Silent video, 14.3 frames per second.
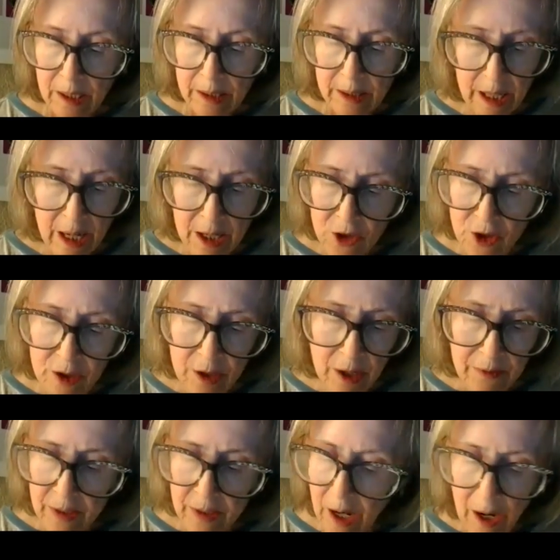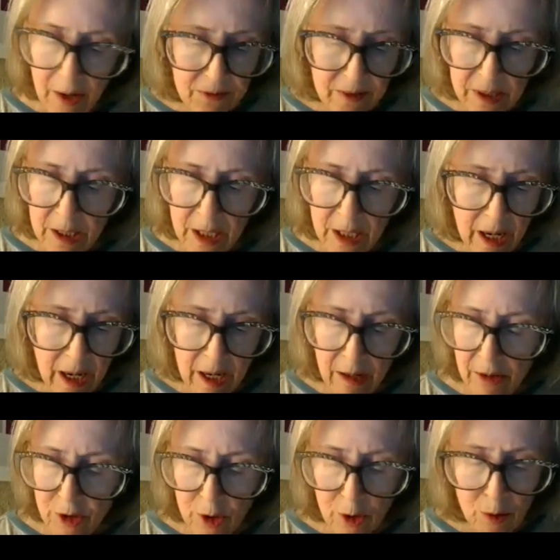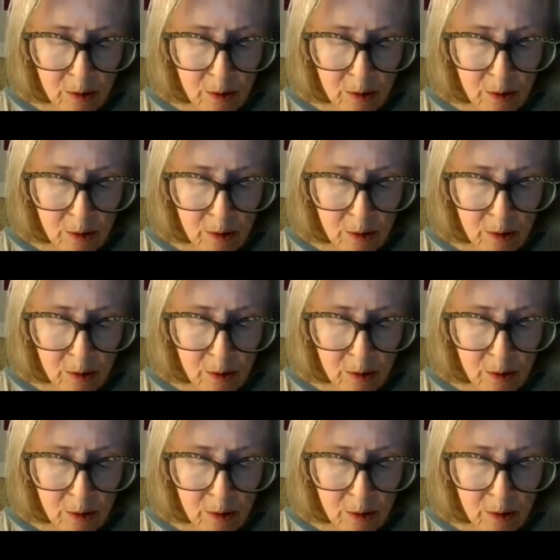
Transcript: the engine of it huffing the air into